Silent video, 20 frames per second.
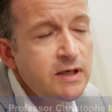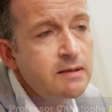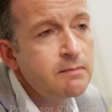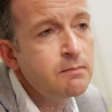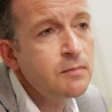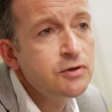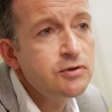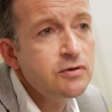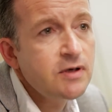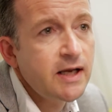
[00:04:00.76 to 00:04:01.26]
will
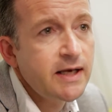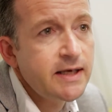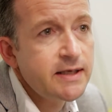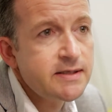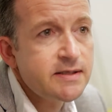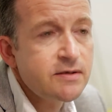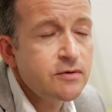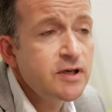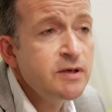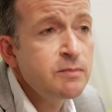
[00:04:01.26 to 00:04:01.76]

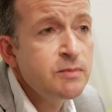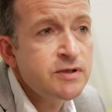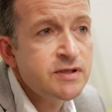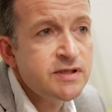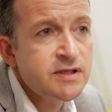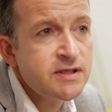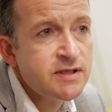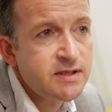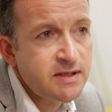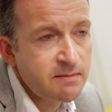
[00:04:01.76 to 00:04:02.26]
modulate the immune
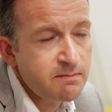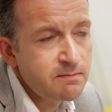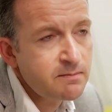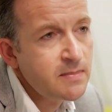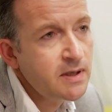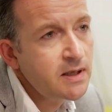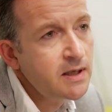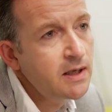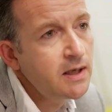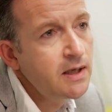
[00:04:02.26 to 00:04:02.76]
system,